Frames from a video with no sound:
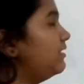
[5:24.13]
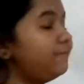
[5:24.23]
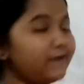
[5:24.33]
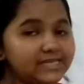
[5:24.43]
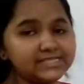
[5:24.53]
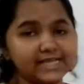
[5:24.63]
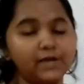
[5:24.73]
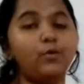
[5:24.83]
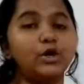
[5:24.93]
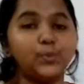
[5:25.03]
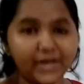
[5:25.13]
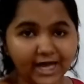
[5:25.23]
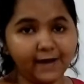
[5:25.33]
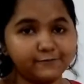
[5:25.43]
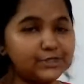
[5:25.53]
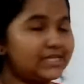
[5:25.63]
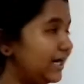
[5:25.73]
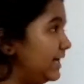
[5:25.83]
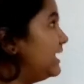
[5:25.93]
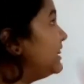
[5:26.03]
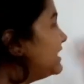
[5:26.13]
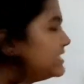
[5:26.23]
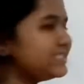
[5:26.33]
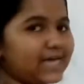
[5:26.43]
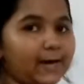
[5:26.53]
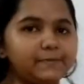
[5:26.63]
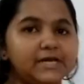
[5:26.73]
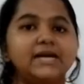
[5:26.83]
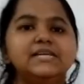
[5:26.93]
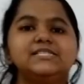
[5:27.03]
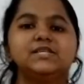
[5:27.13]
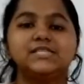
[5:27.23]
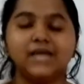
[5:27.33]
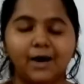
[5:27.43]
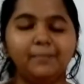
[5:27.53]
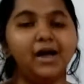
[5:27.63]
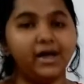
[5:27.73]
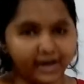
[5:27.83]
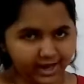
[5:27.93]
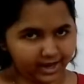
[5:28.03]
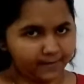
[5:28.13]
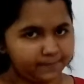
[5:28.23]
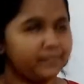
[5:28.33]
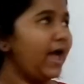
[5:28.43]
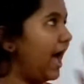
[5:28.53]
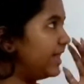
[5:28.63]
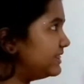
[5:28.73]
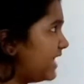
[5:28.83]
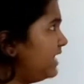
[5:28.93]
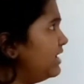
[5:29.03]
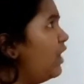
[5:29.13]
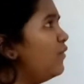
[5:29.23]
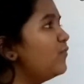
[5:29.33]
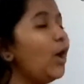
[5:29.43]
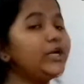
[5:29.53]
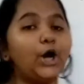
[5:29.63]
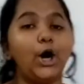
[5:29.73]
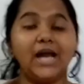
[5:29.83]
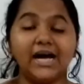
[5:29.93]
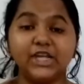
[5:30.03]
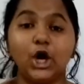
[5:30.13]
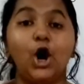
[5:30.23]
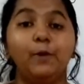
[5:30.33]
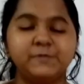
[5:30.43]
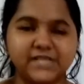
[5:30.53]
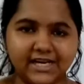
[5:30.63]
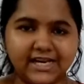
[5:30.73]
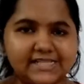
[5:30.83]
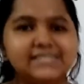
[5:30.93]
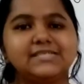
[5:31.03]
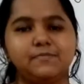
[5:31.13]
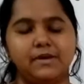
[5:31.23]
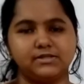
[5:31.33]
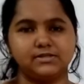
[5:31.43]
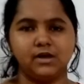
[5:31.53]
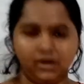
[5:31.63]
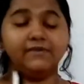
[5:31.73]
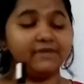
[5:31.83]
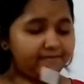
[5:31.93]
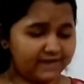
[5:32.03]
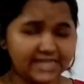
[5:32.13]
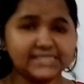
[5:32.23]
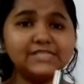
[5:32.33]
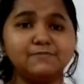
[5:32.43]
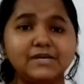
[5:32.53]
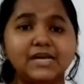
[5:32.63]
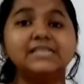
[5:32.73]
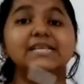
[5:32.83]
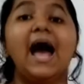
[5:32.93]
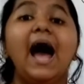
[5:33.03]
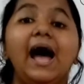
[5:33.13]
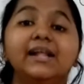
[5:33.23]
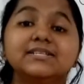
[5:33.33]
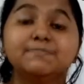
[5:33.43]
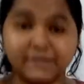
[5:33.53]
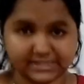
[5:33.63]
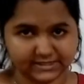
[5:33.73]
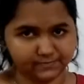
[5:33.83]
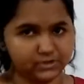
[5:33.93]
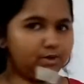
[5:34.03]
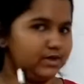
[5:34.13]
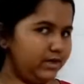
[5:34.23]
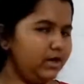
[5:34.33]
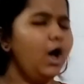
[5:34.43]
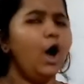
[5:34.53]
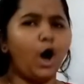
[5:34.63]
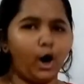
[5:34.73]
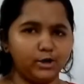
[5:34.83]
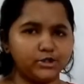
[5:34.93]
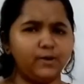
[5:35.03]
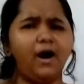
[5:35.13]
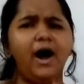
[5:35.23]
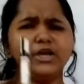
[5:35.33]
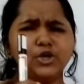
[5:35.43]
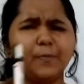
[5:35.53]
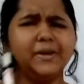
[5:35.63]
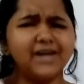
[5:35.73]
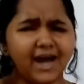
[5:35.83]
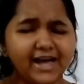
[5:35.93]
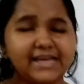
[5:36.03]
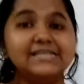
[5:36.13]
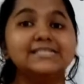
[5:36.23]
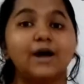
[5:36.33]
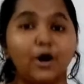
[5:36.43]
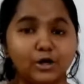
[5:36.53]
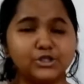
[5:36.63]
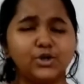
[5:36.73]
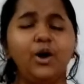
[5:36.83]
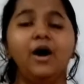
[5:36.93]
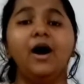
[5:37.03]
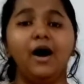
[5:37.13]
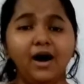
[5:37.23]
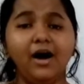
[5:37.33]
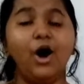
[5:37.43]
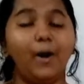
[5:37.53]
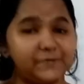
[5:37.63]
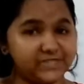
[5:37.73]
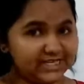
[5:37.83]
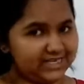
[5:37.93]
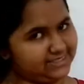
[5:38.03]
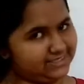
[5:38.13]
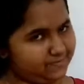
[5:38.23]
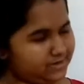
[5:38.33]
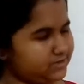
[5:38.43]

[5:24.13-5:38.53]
first thing, what we have to learn in this chapter is the term ray. And then, what all are the optical instruments? We have lenses, mirrors and prisms to learn. Also, our human eye is also an optical instrument.